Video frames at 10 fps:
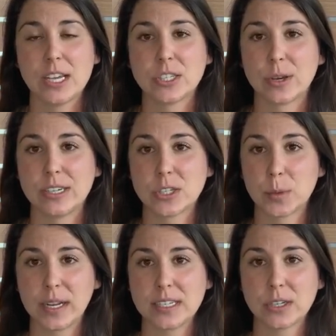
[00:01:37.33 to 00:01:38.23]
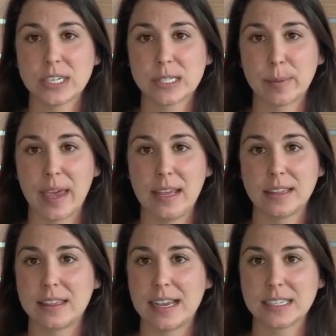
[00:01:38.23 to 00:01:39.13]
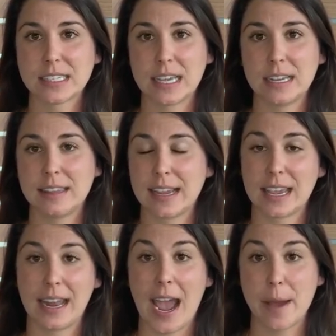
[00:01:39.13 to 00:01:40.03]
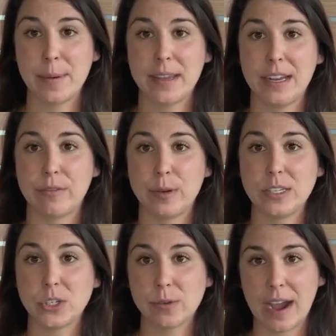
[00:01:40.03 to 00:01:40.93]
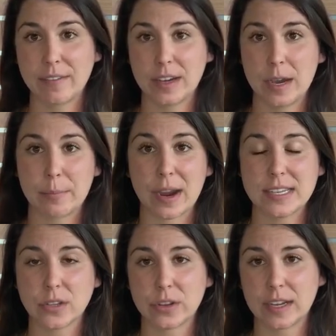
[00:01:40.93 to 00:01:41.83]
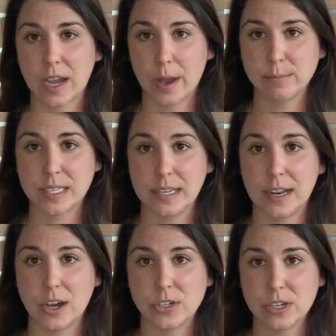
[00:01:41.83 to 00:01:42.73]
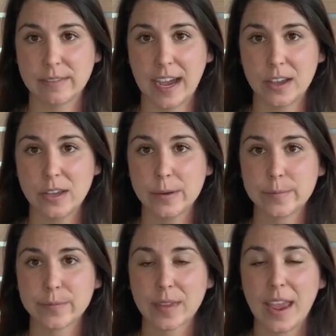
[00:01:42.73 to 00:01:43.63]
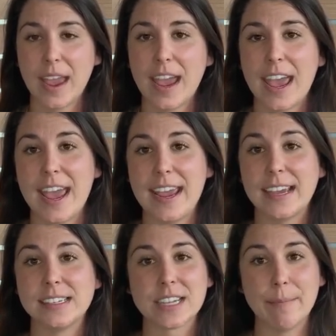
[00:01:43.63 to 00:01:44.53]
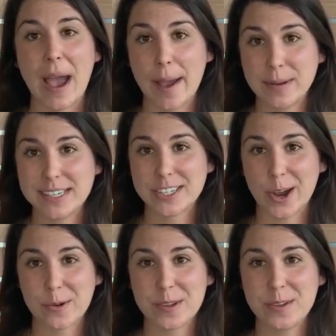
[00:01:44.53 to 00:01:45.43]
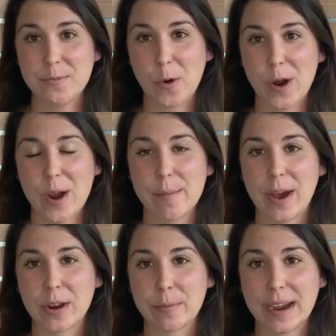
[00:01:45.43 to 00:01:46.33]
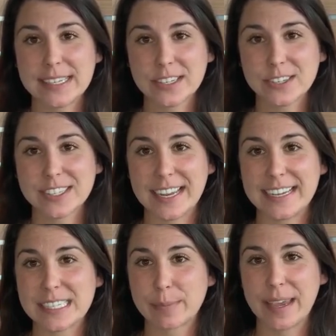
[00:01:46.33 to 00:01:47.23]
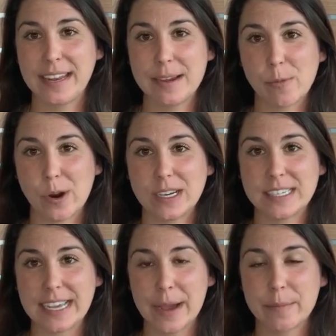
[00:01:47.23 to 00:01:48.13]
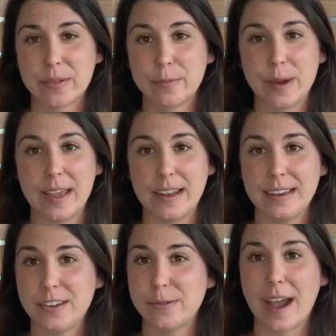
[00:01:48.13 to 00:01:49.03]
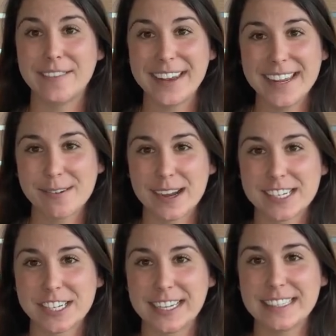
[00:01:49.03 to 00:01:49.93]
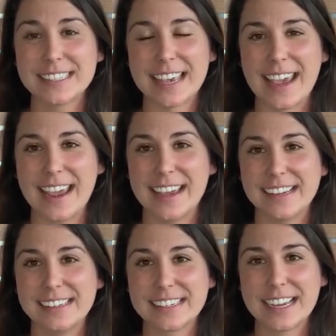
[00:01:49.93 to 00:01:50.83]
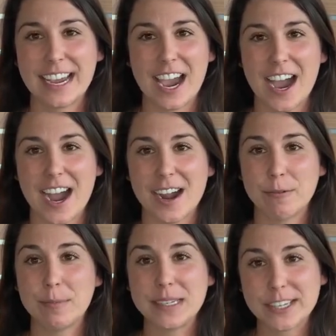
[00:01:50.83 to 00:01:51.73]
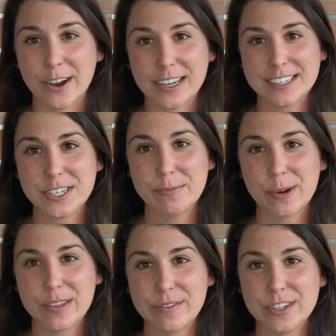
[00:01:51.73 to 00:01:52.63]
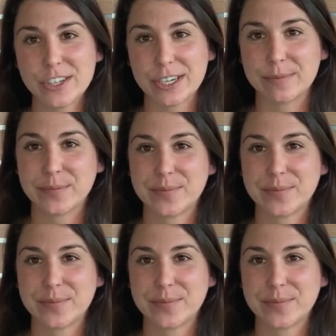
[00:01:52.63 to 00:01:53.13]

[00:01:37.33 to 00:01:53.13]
So I just wanted to explain the things that can happen if we do have an appraisal that comes in under value. And I'm happy to talk with you more about appraisals and explain it more in depth when you have any questions, and I will be talking to you more in the future.